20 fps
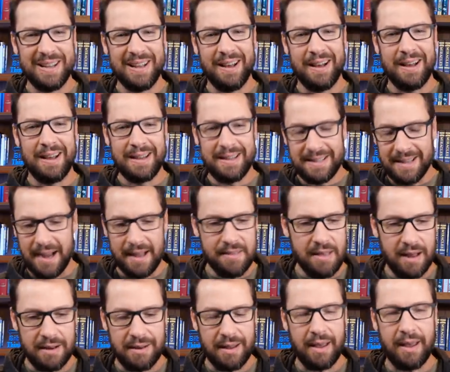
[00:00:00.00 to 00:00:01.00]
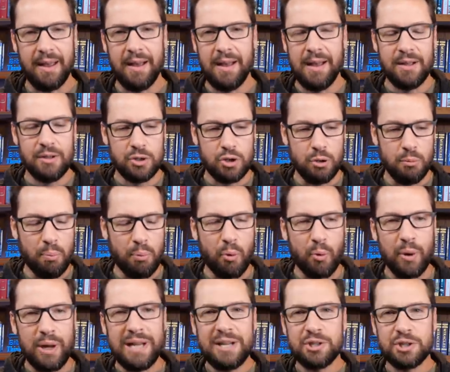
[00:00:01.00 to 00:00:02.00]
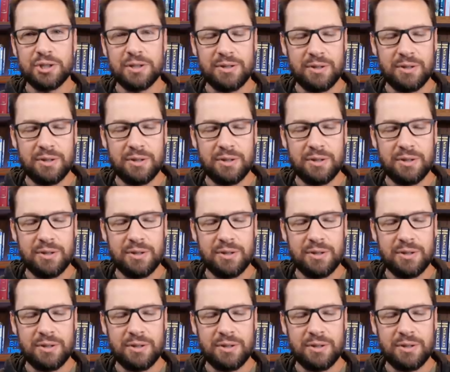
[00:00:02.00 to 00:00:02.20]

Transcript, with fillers: Uh, he died that day to preach